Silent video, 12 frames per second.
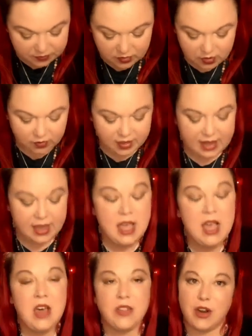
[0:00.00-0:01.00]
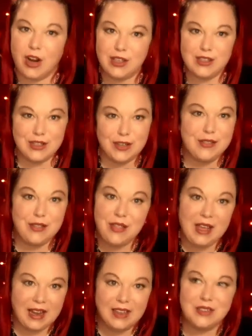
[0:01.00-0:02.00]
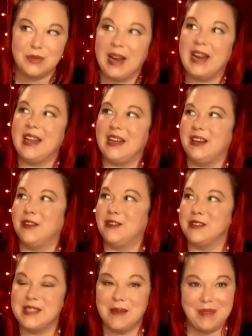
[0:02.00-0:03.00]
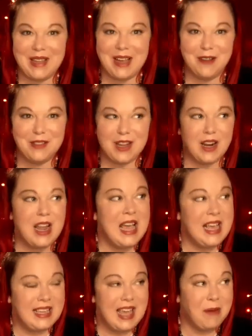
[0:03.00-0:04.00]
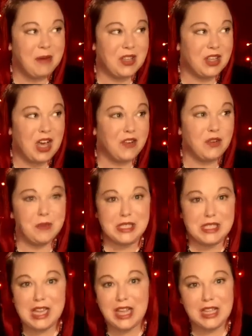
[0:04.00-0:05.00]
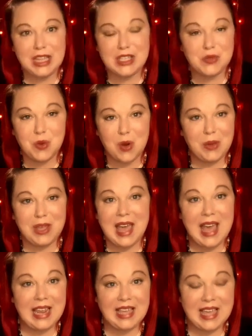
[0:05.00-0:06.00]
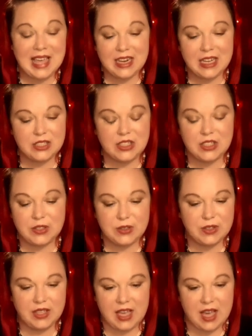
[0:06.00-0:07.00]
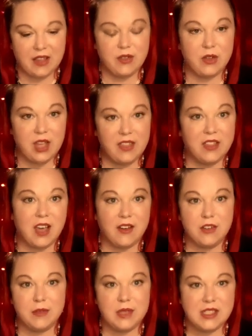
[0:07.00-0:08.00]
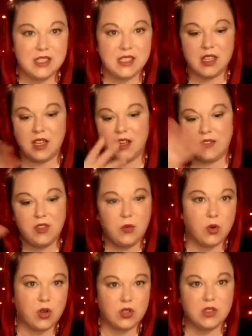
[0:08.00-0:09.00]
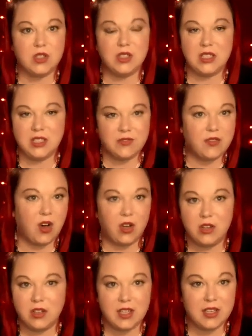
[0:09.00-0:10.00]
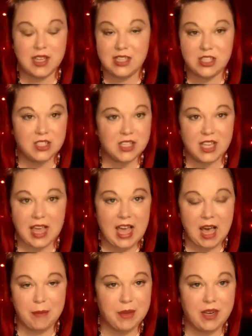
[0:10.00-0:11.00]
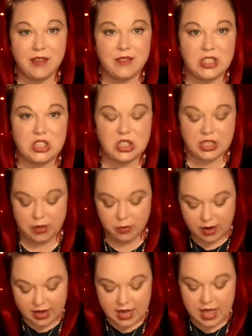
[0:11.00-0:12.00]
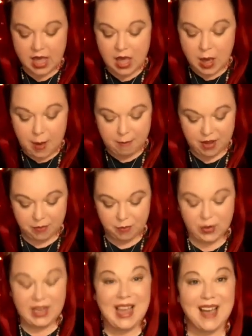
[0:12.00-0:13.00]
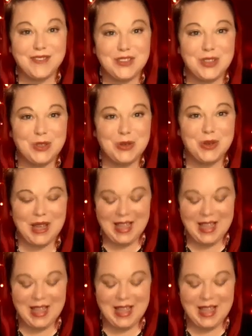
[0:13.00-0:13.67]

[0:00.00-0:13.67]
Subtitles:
Okay, there are certain things, right? And I know there's somebody out there. Yeah, but the government's telling us what we can and cannot do. Yeah, okay, the governments of the world need to fall. It's just going to happen eventually, right? But we have to,